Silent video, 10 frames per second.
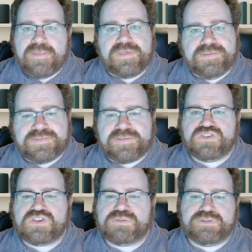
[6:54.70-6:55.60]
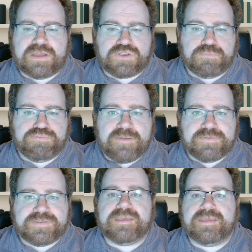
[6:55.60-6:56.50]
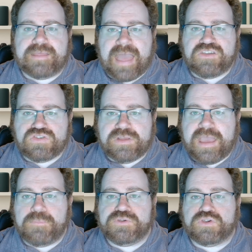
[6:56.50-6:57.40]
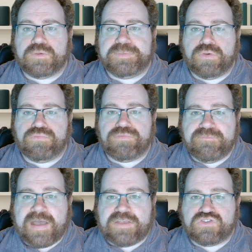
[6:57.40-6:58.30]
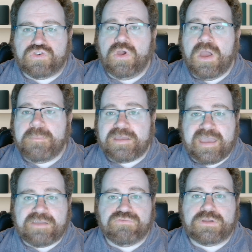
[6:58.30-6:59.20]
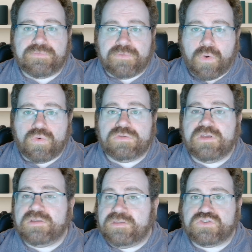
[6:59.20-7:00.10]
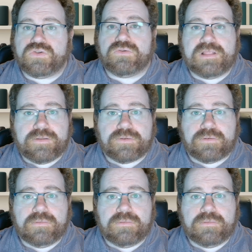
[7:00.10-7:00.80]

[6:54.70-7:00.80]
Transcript: This doesn't just protect your privacy, it actually helps your computer run faster by getting rid of old digital clutter.